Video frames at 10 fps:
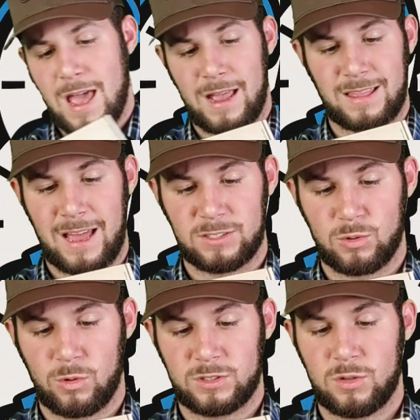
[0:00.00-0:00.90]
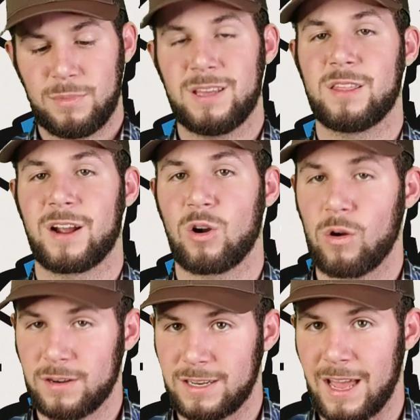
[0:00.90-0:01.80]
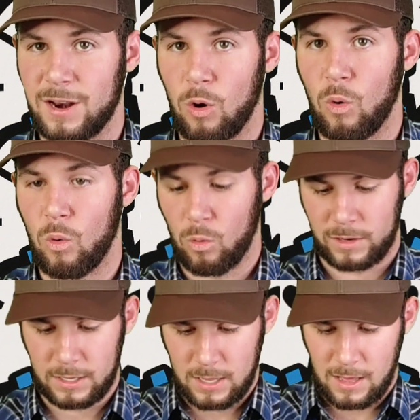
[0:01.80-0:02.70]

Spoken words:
and that is going to be their dead hold